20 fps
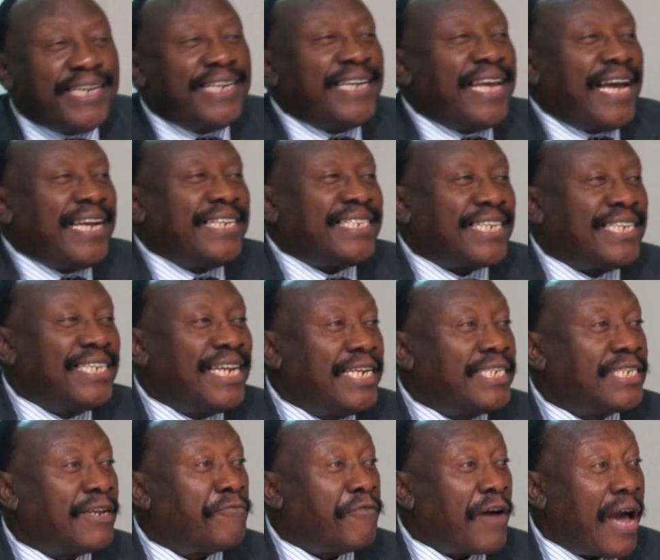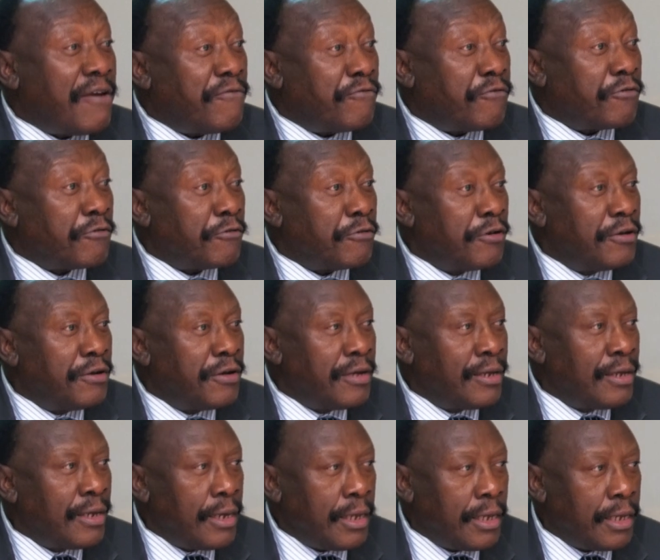in 1995,
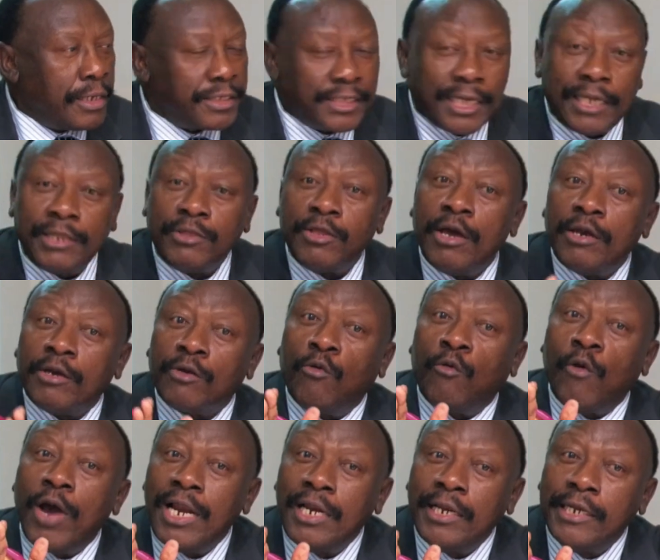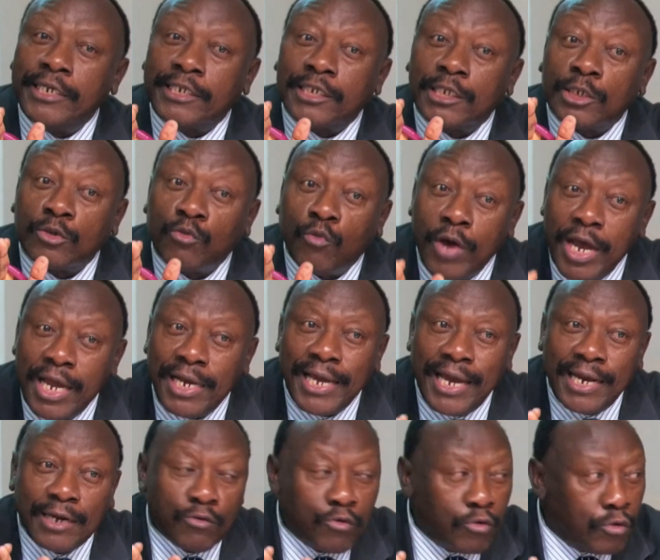he said that, well, it's well
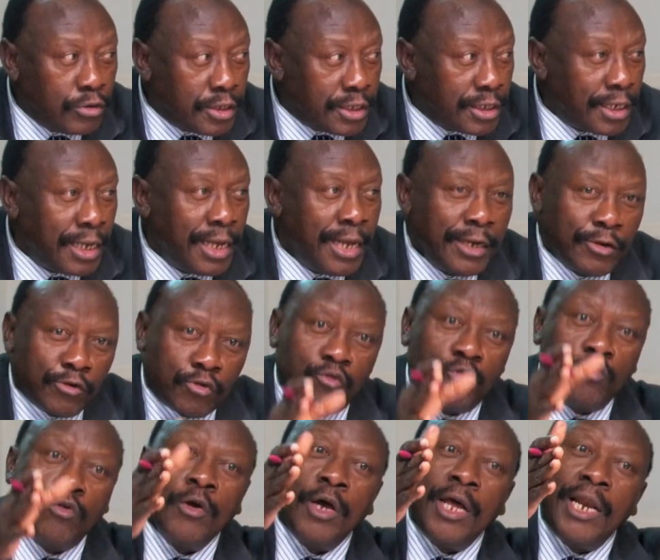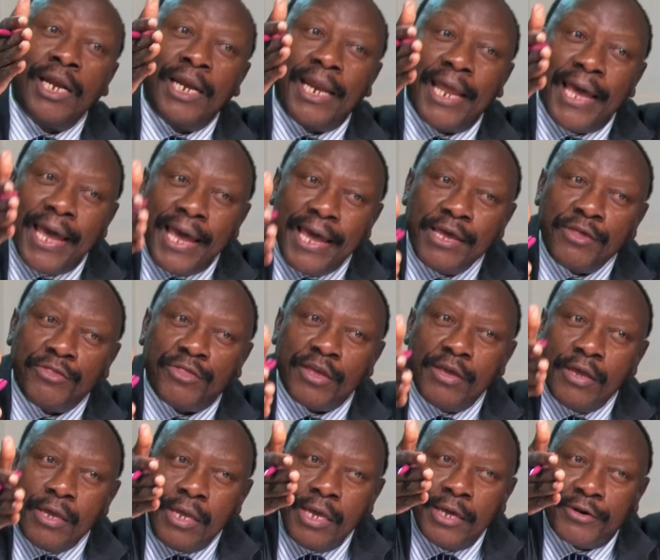and good to lay
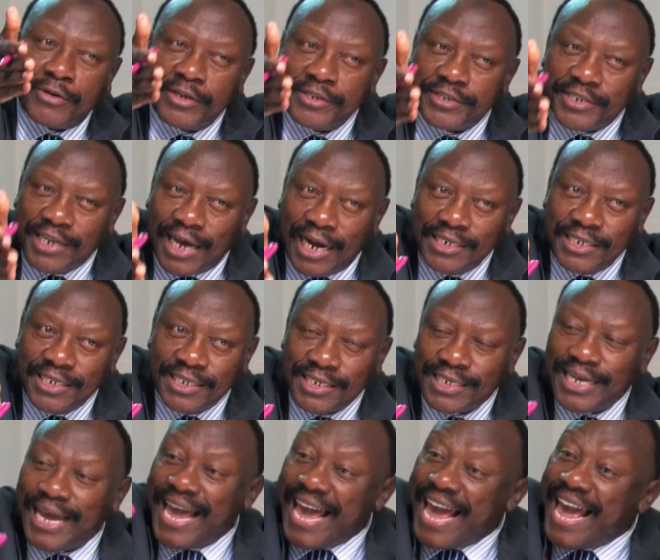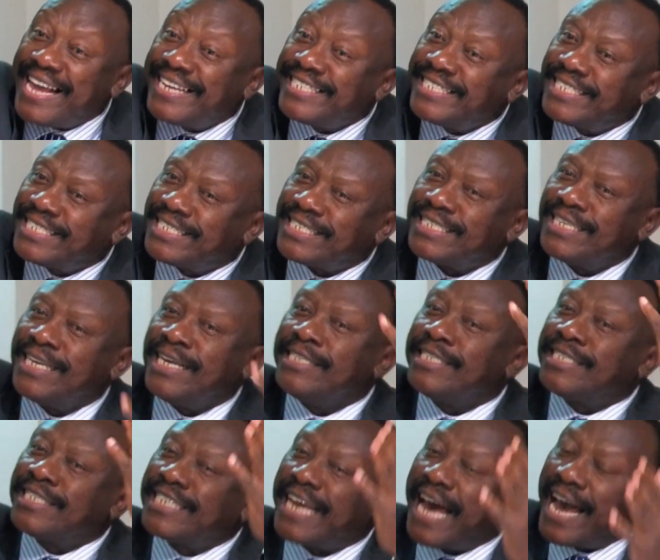the results as
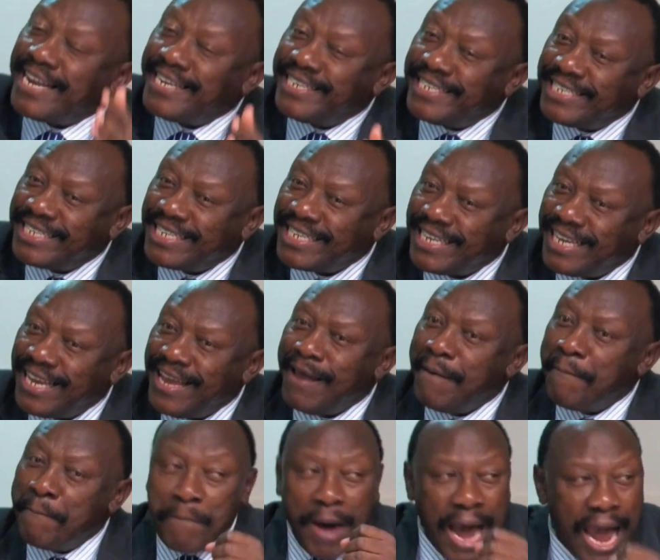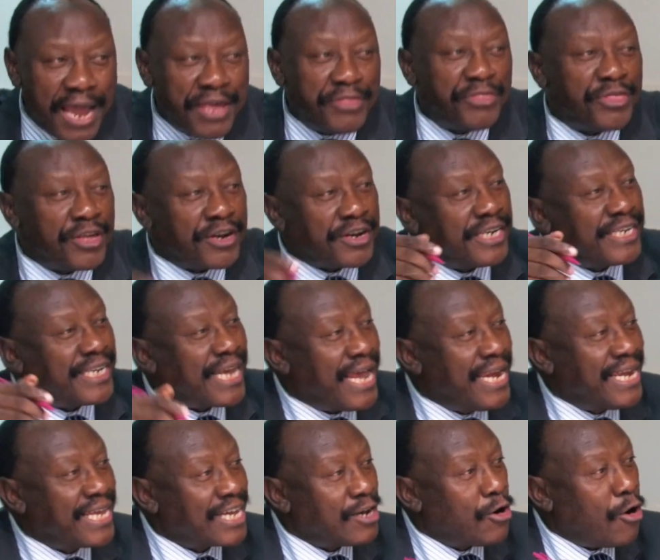signed by the
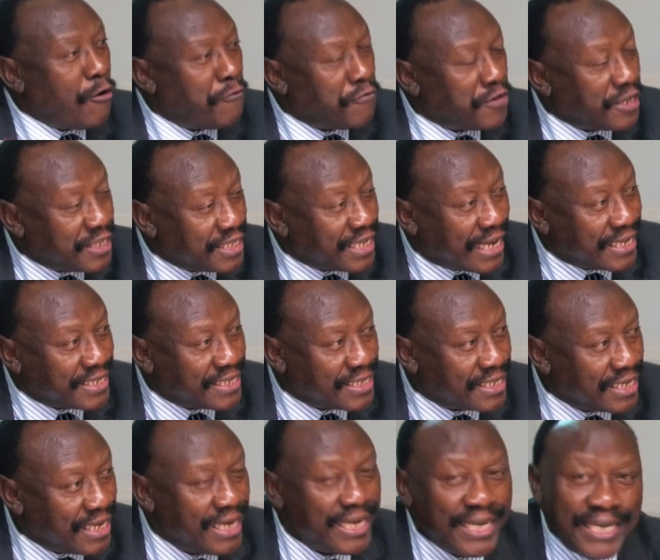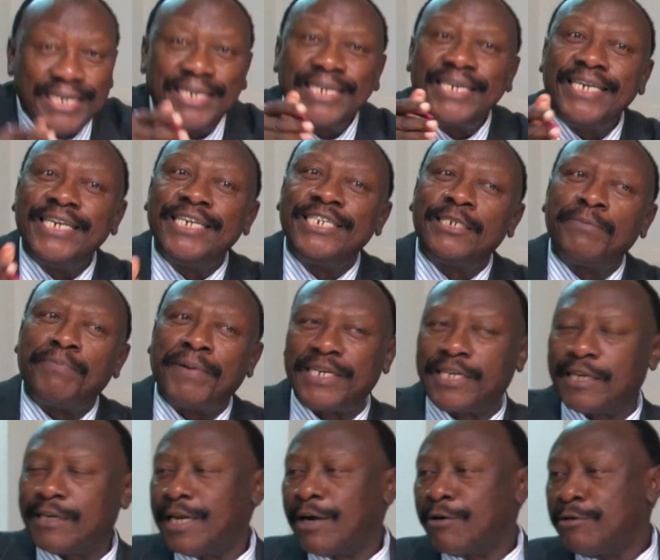returning officers in each
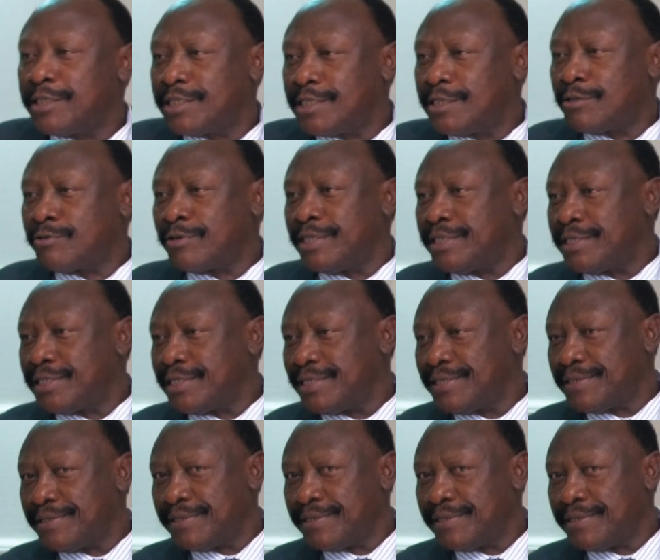particular constituency.